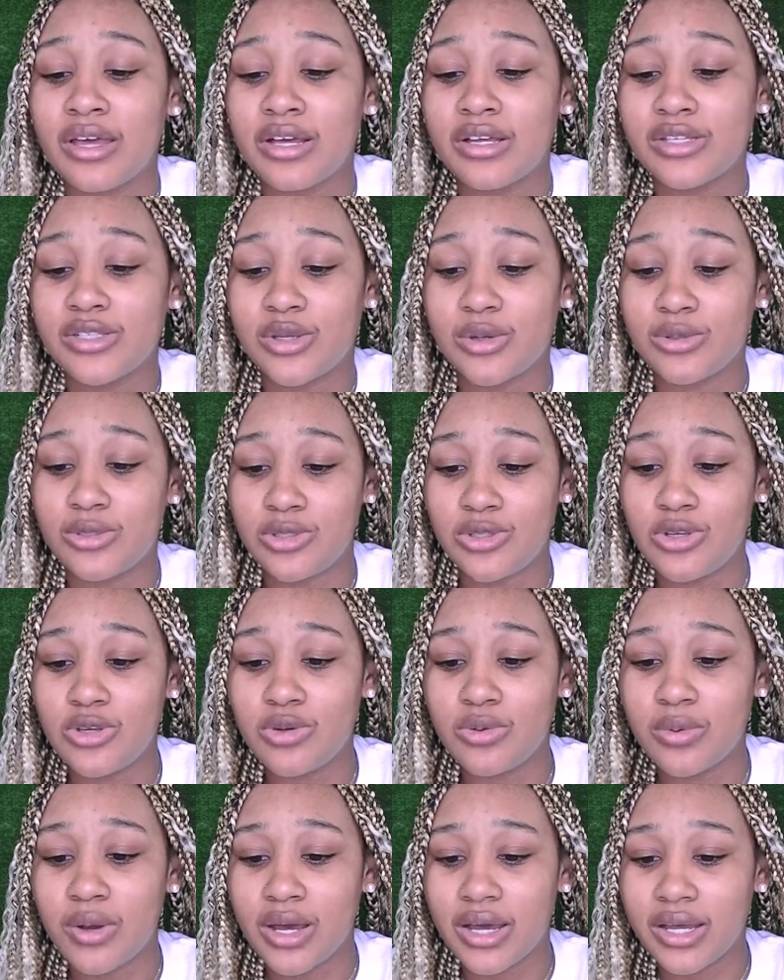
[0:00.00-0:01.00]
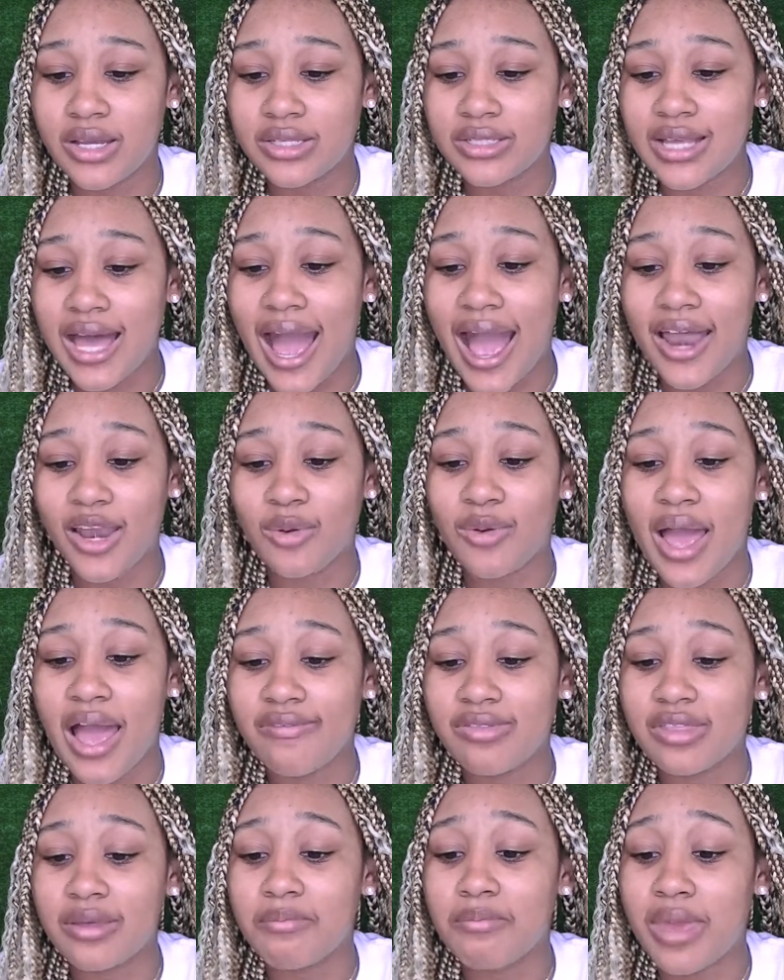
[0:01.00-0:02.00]
So 2 was, I don't
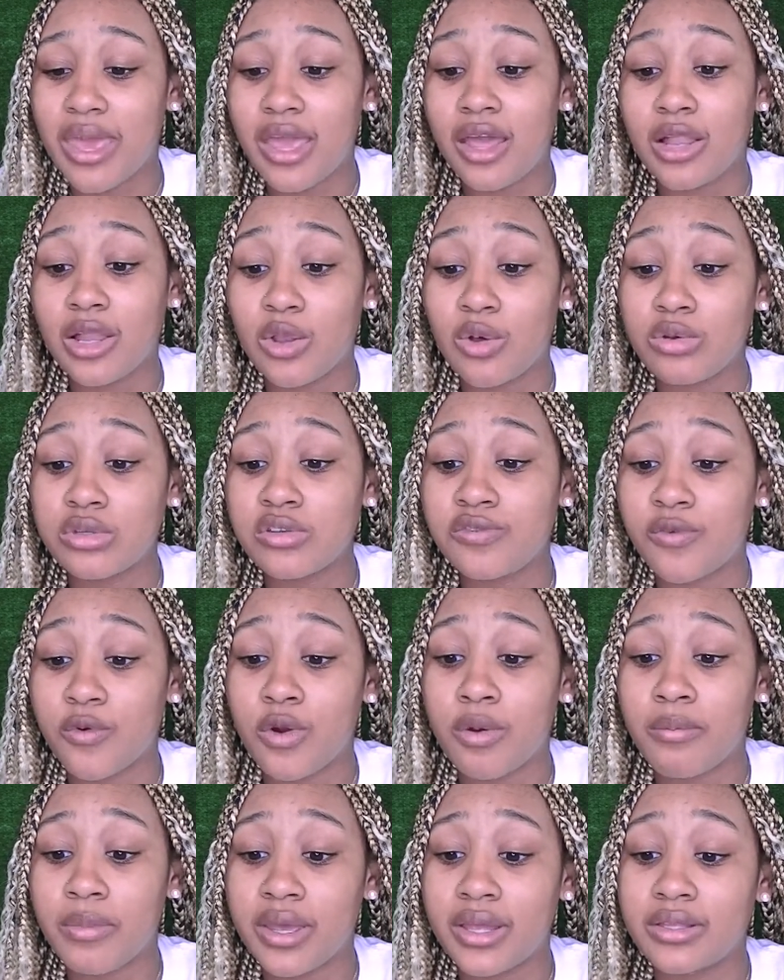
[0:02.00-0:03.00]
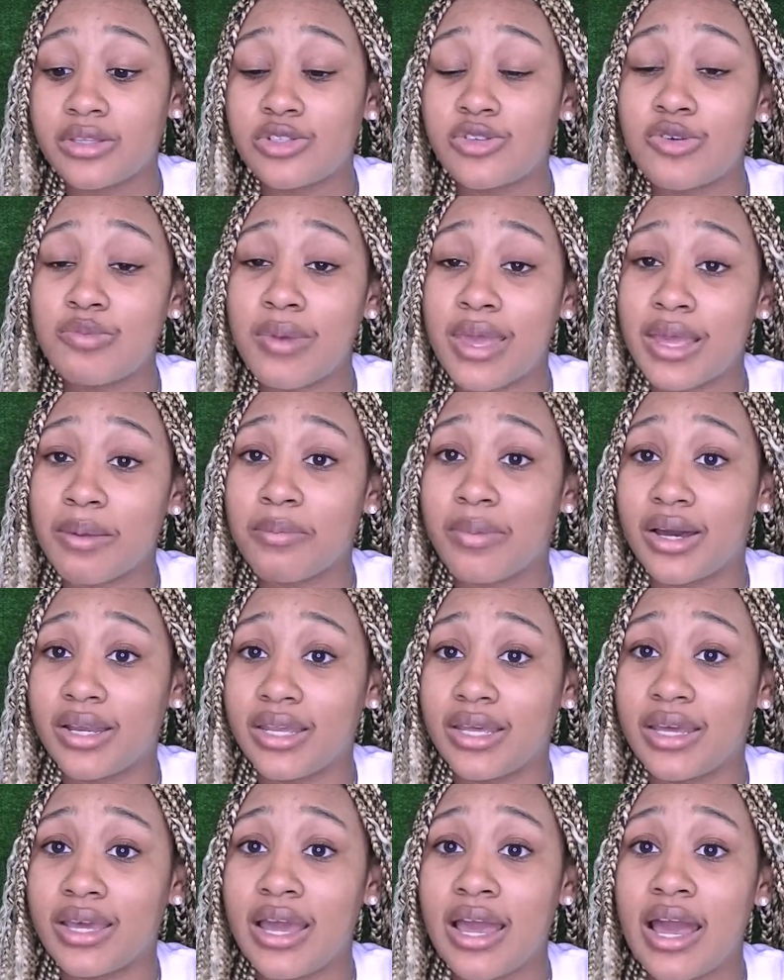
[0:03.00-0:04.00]
have to make clothes for men to make
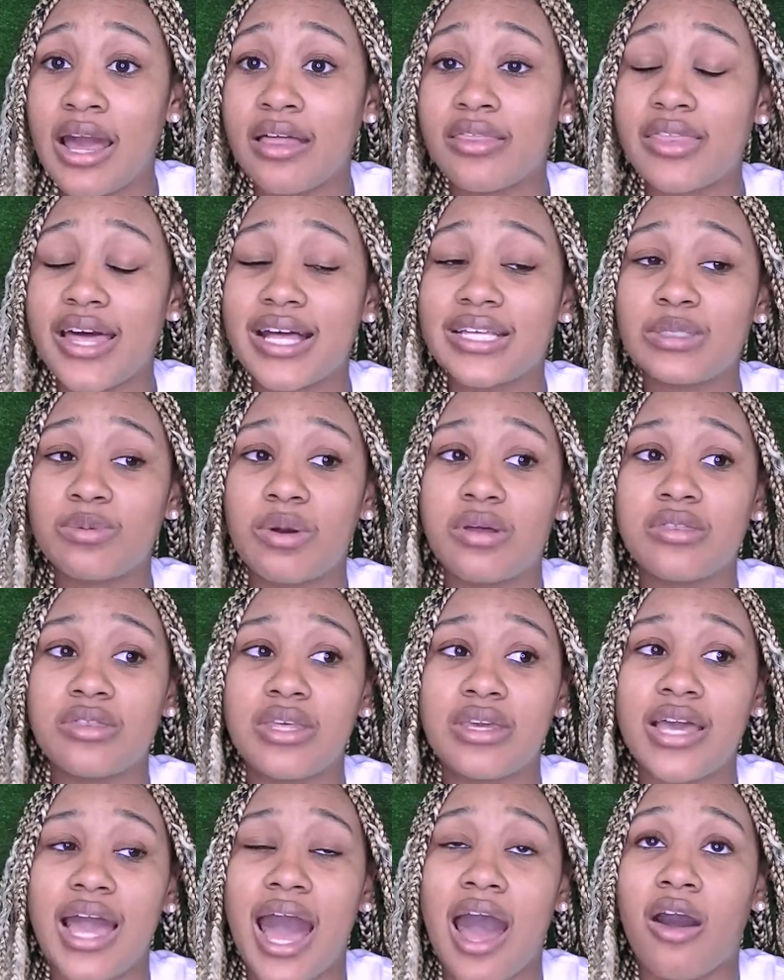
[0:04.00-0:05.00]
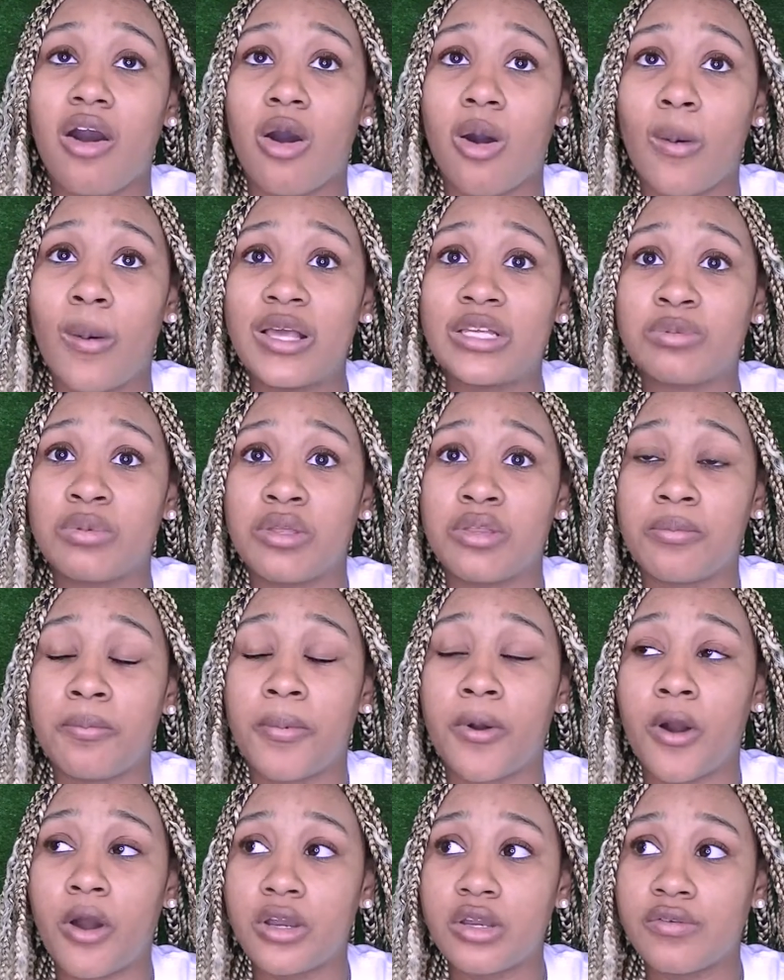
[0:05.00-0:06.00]
money. That's one thing I've always been
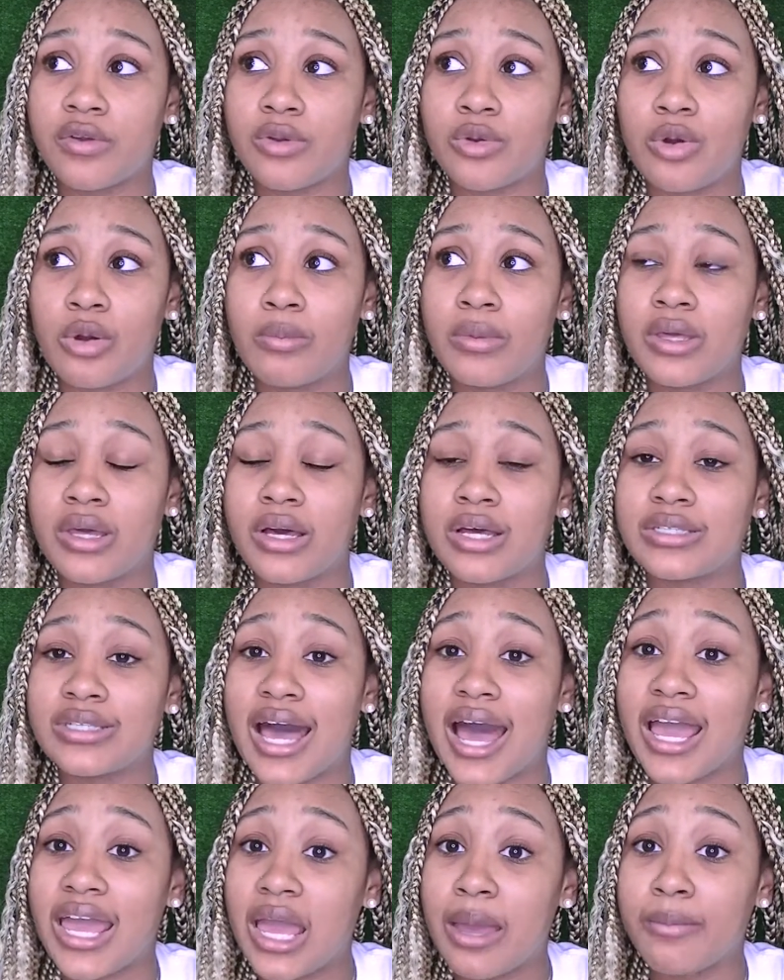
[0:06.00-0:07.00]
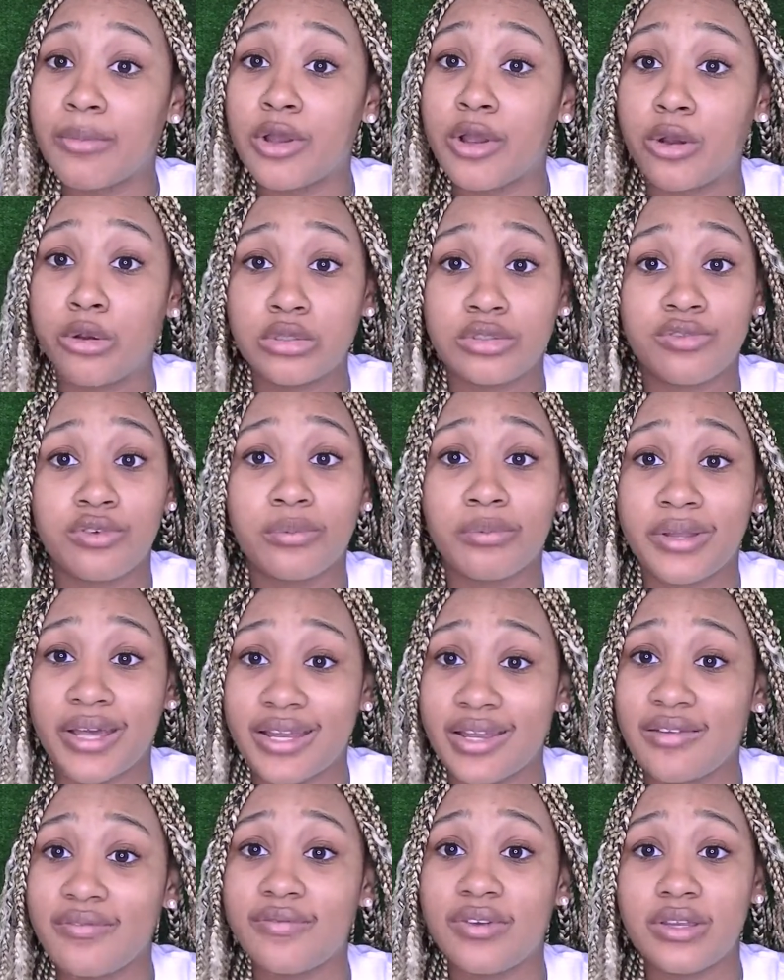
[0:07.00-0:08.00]
pondering on, because I am girls from
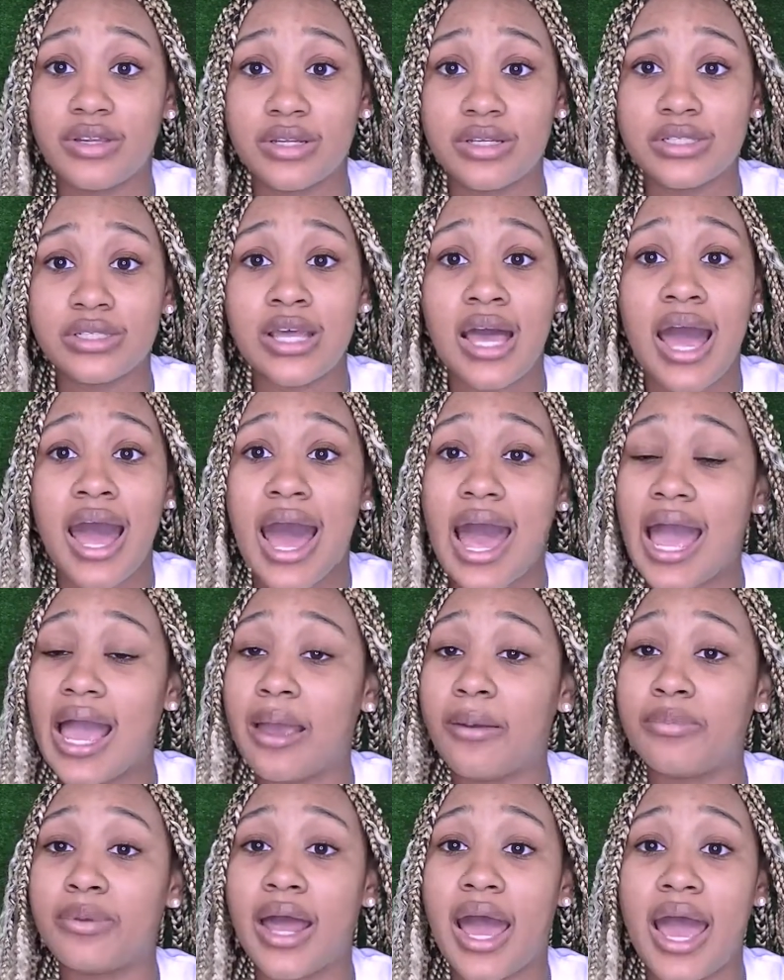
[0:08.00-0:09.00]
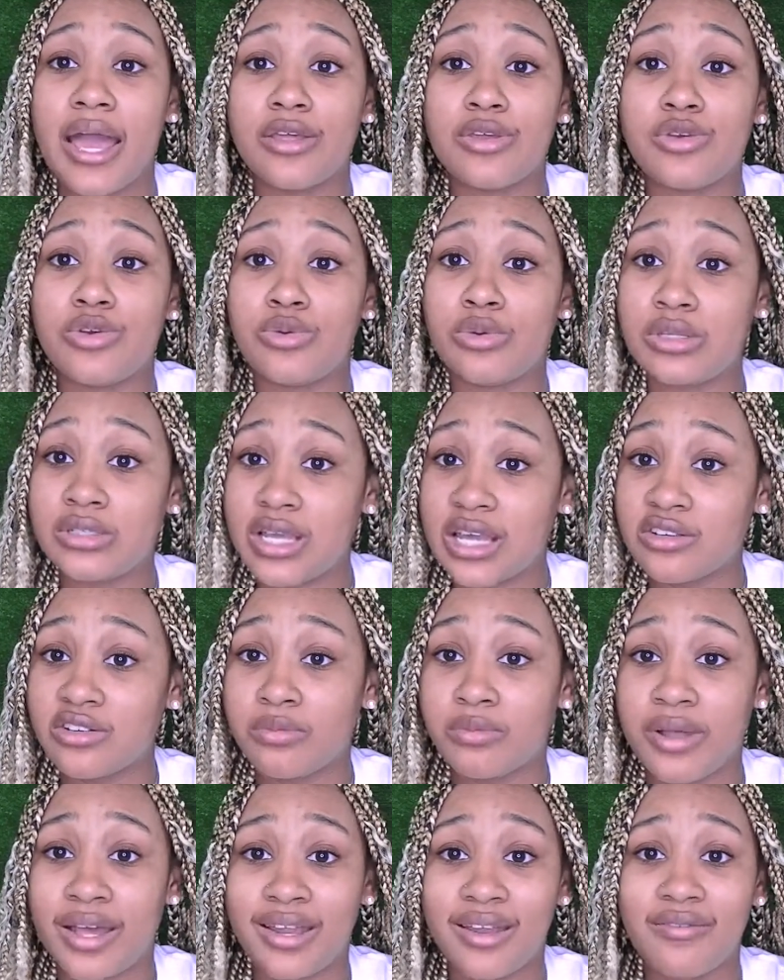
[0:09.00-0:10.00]
planet Venus. I am not unisex
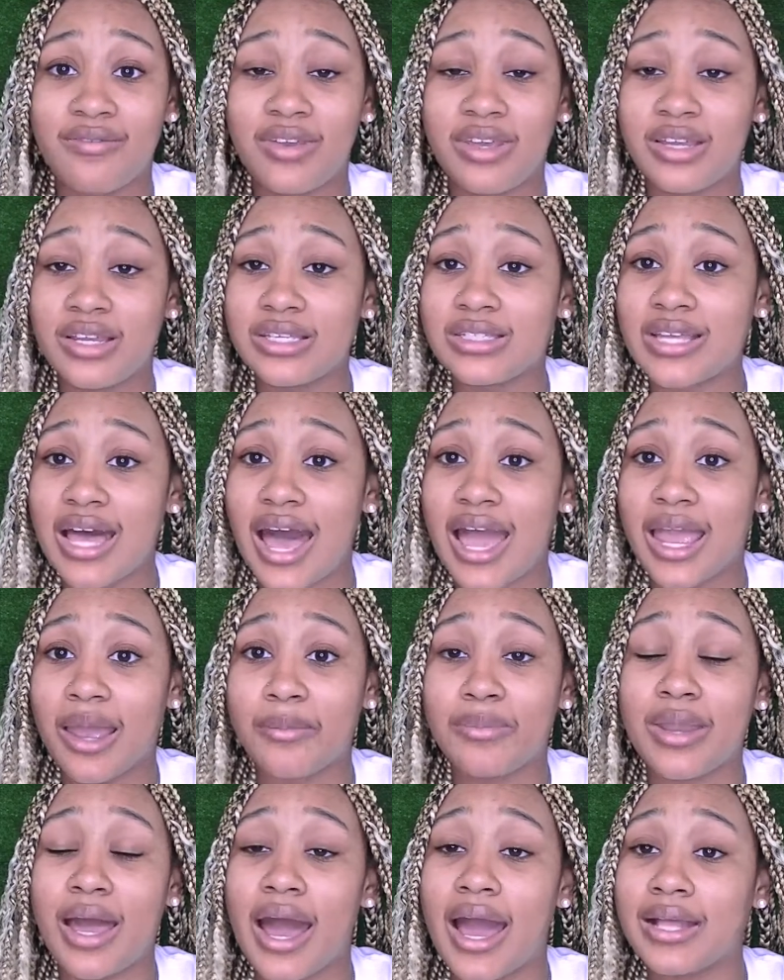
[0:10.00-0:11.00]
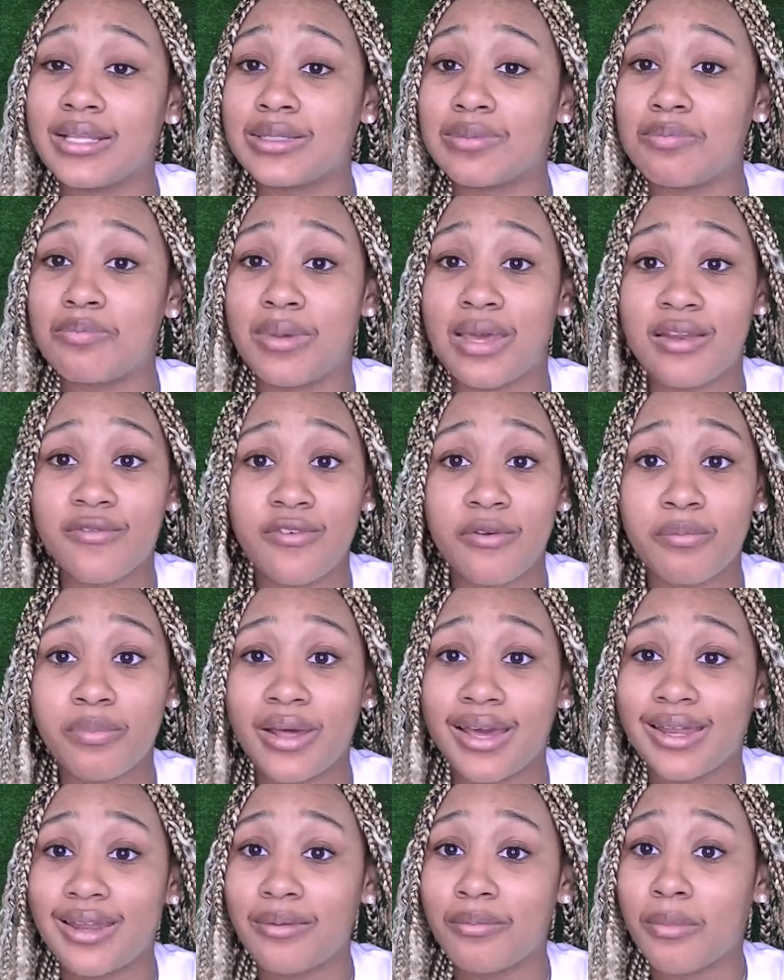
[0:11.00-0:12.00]
from planet Venus. I am not men from
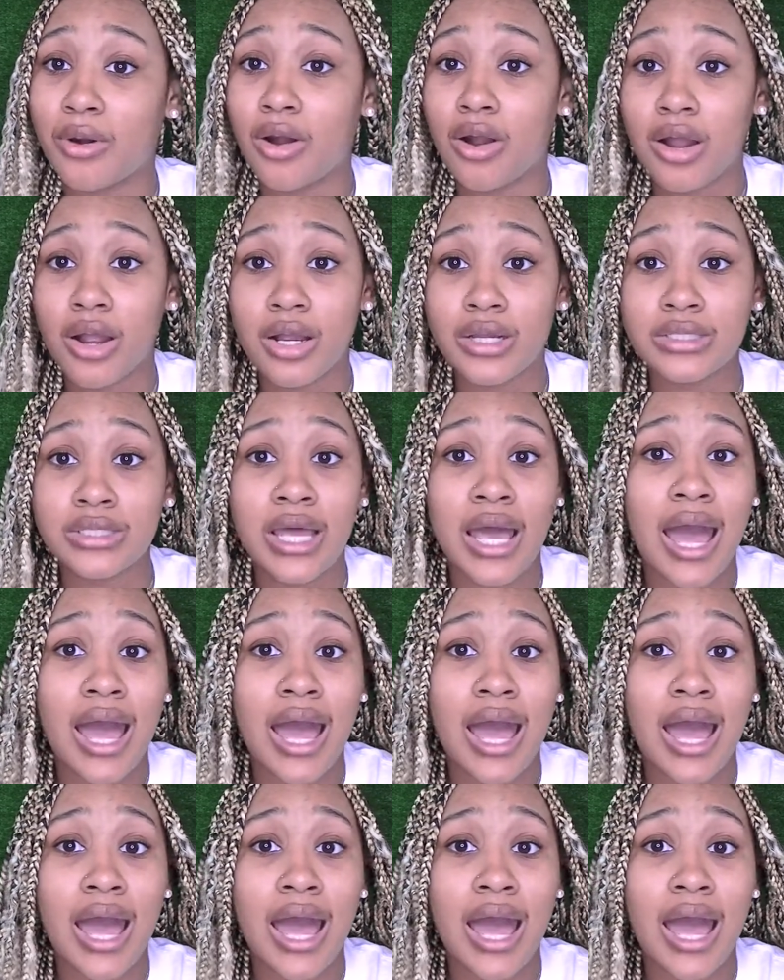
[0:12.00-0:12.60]
planet Mars.